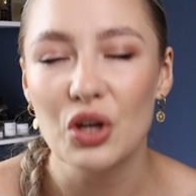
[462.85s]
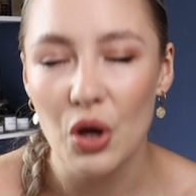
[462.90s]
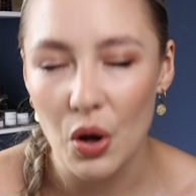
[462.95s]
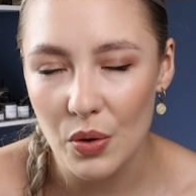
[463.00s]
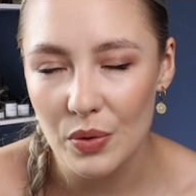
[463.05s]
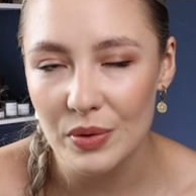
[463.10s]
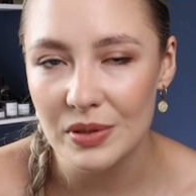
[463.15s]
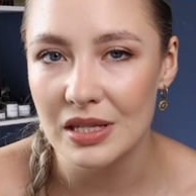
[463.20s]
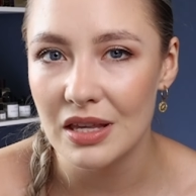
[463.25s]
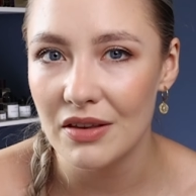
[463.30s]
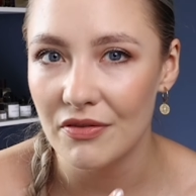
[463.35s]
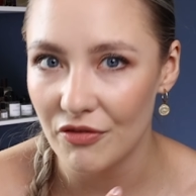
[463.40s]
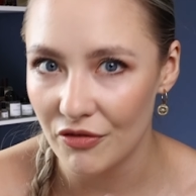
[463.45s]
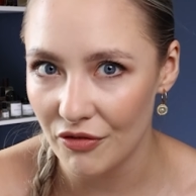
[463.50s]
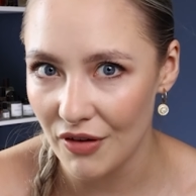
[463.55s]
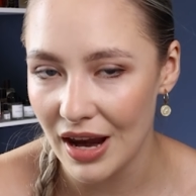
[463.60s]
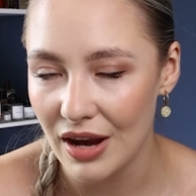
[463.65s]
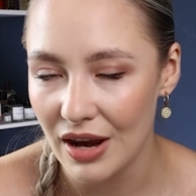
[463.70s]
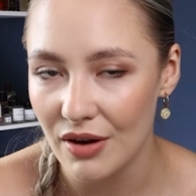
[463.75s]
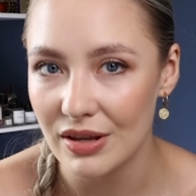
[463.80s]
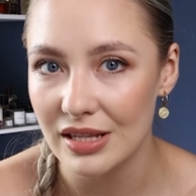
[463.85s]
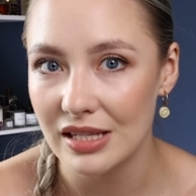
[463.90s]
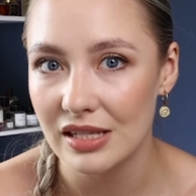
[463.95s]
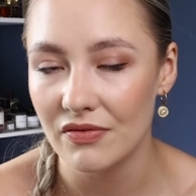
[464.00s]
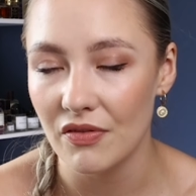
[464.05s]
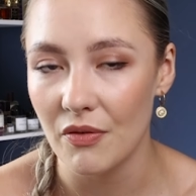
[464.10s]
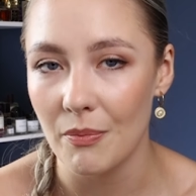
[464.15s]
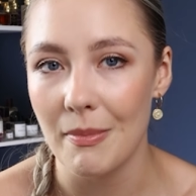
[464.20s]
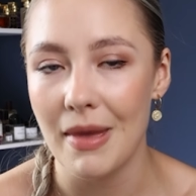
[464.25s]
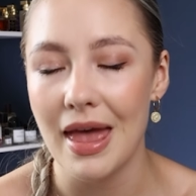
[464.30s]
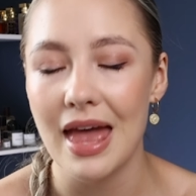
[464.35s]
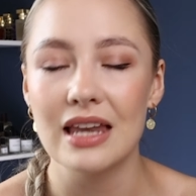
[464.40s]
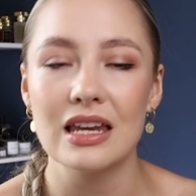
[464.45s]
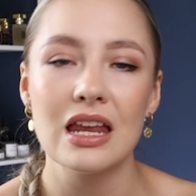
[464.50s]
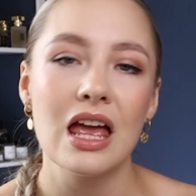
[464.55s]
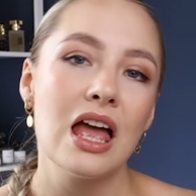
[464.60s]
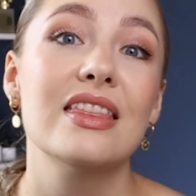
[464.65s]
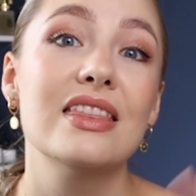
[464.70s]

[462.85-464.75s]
cozy fragrance for men.